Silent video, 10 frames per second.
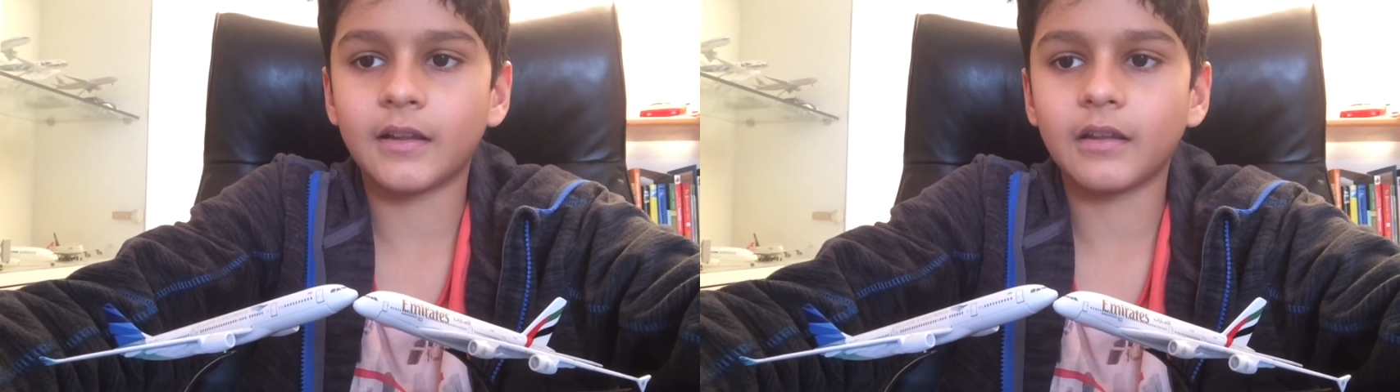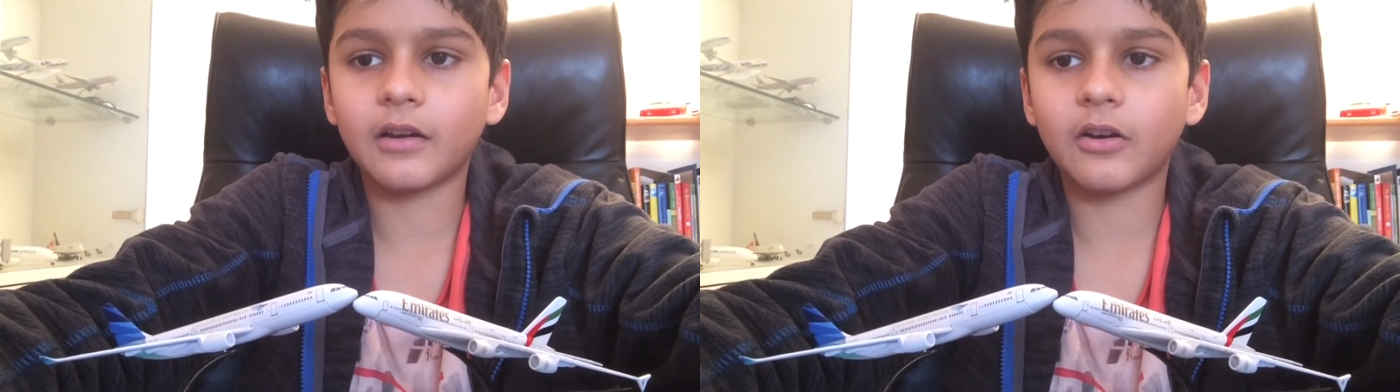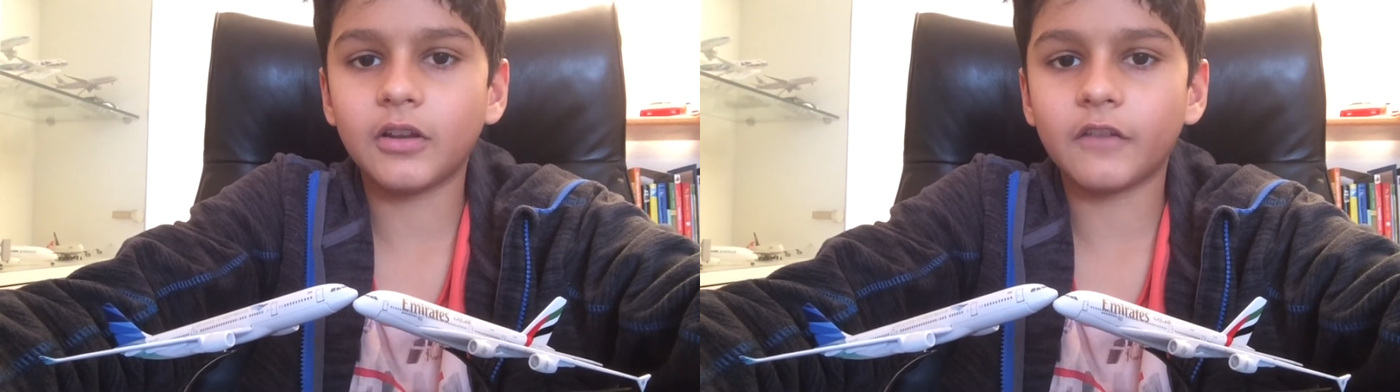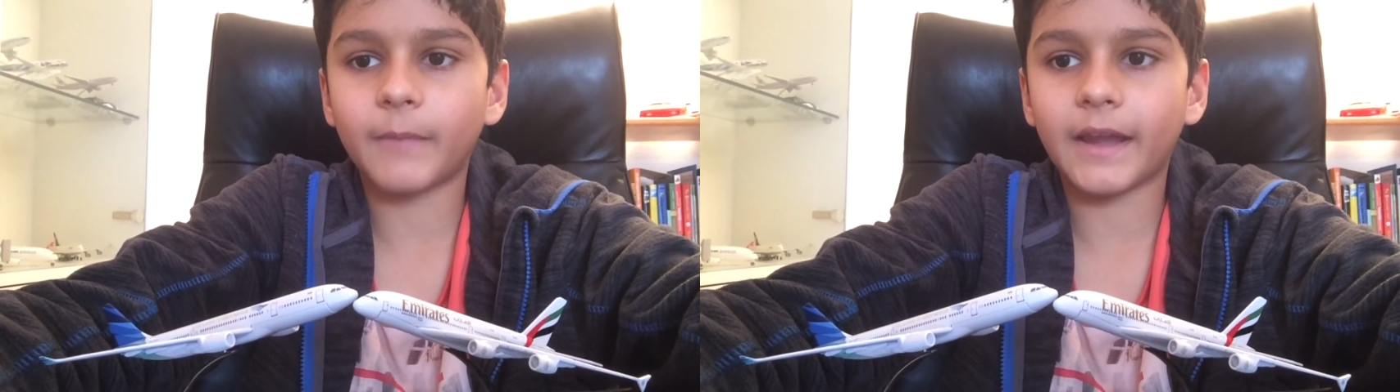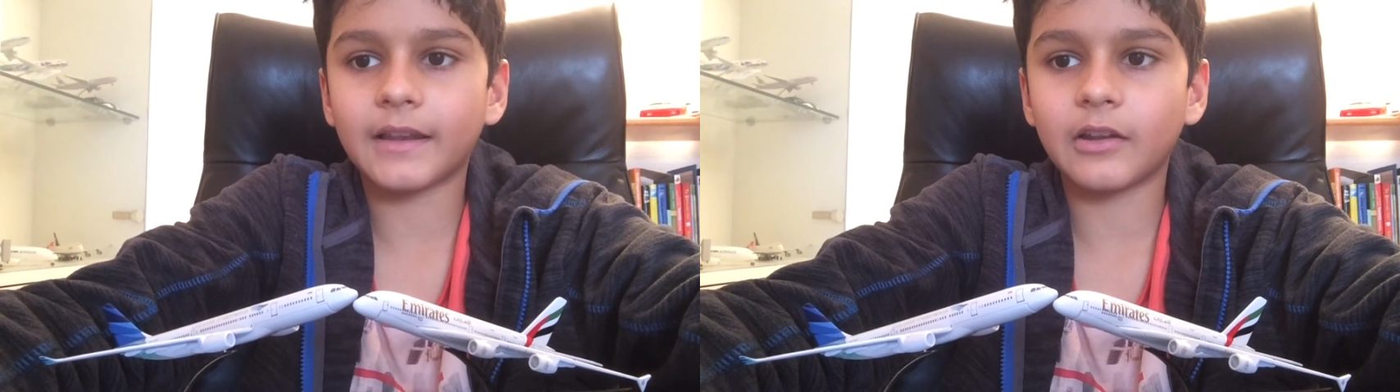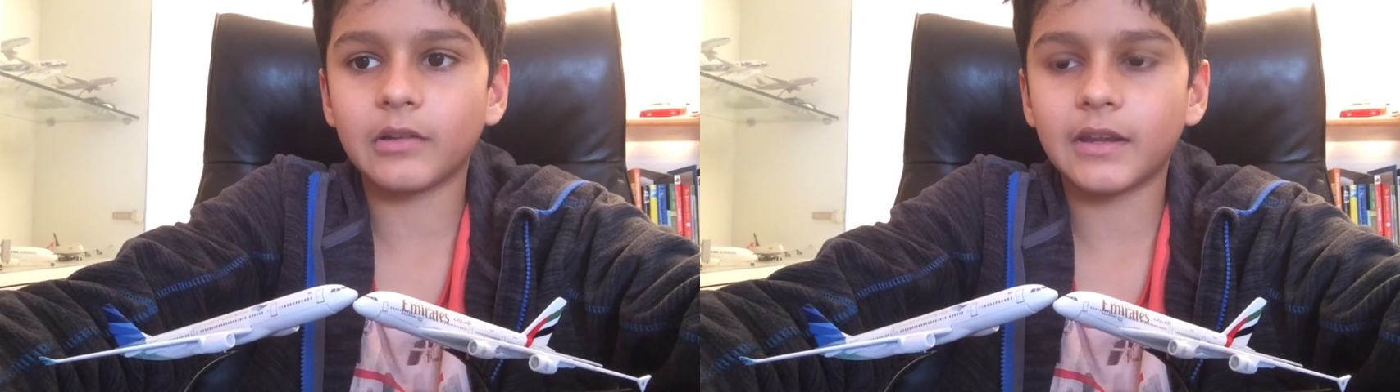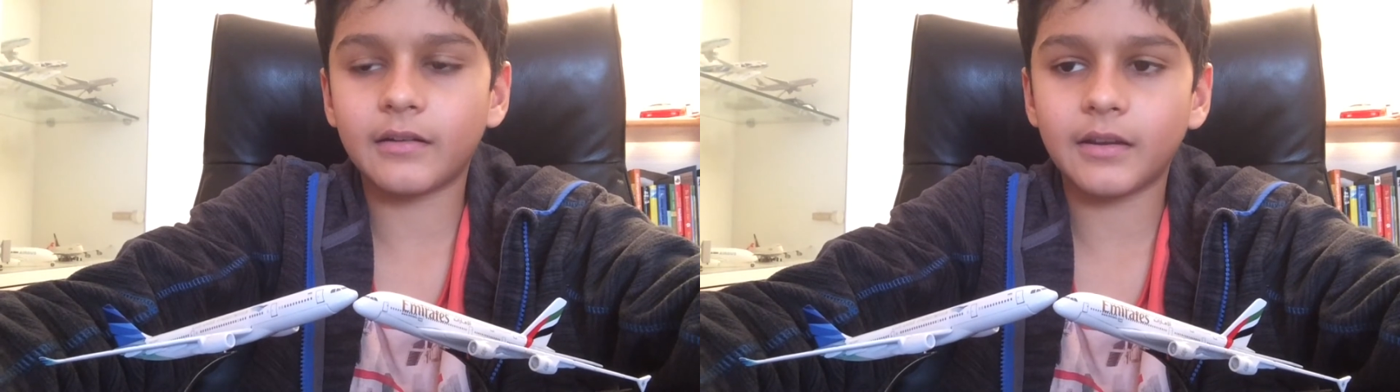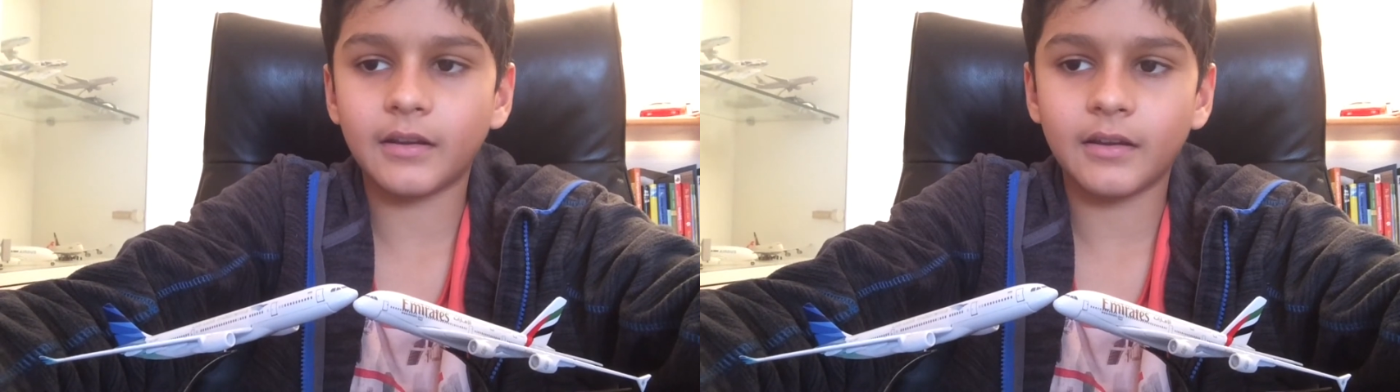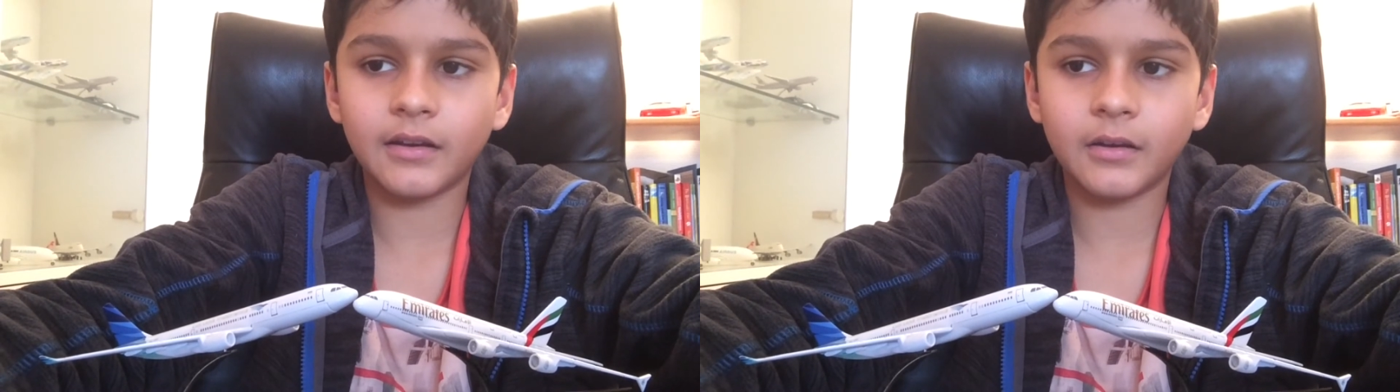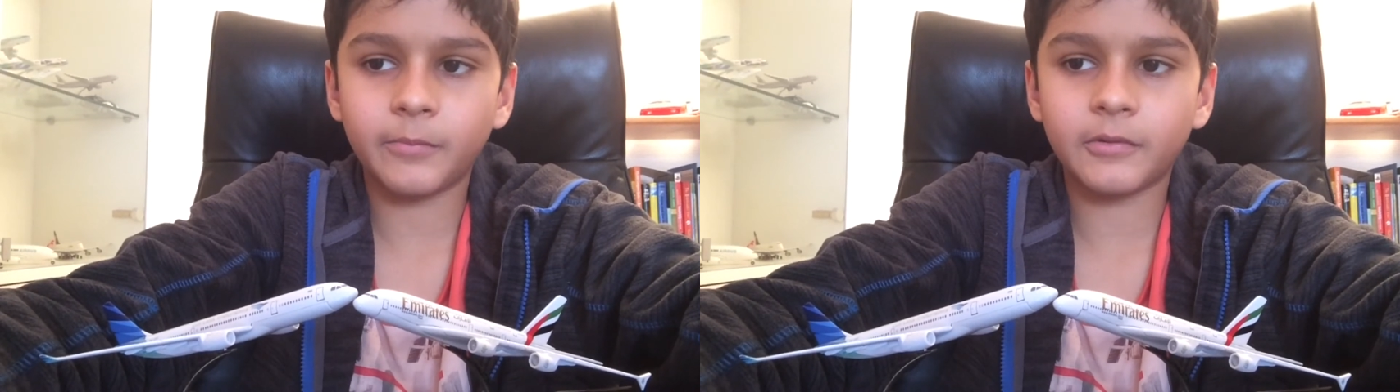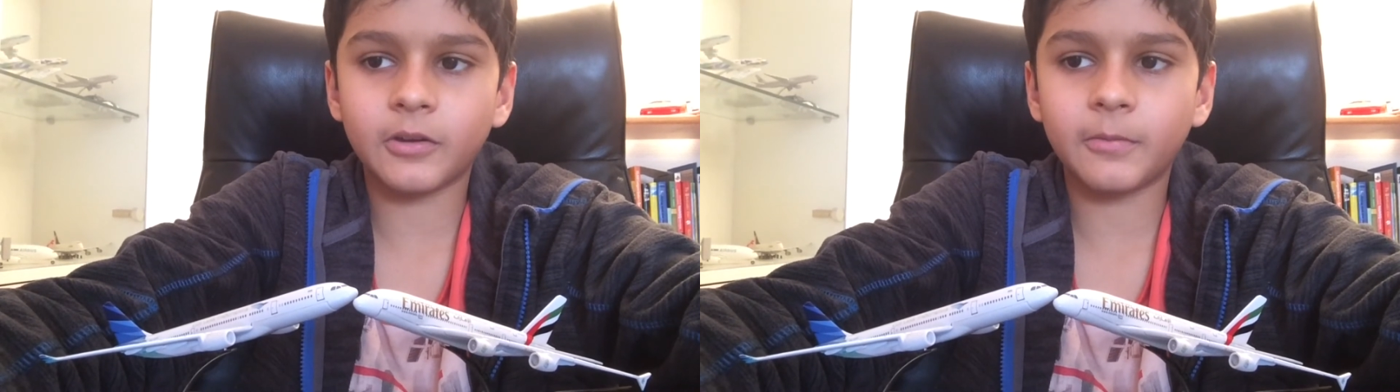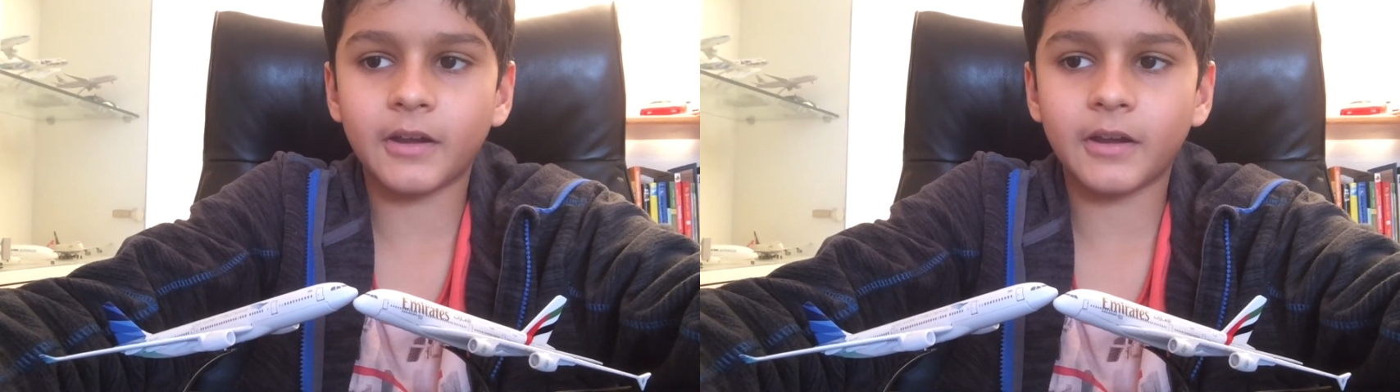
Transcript: The goal of Michael O'Leary, to